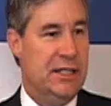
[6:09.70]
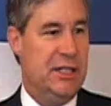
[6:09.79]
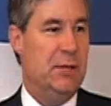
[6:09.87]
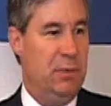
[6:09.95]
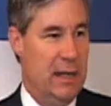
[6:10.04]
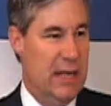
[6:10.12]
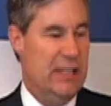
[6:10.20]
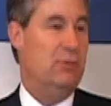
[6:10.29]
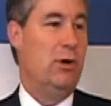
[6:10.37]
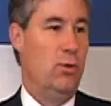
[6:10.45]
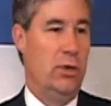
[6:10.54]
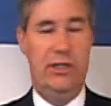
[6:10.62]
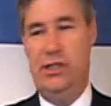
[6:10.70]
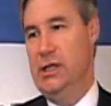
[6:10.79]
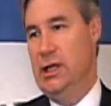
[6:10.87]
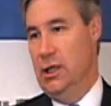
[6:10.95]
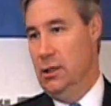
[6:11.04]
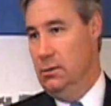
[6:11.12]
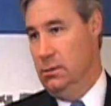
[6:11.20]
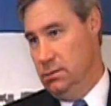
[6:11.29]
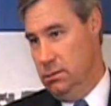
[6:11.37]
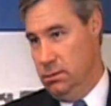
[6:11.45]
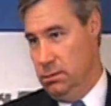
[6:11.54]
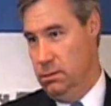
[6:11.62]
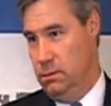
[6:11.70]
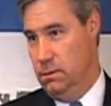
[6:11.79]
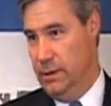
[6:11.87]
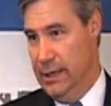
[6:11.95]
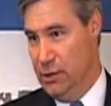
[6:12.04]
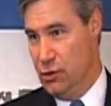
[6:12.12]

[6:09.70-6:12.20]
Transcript: is the place where we're still in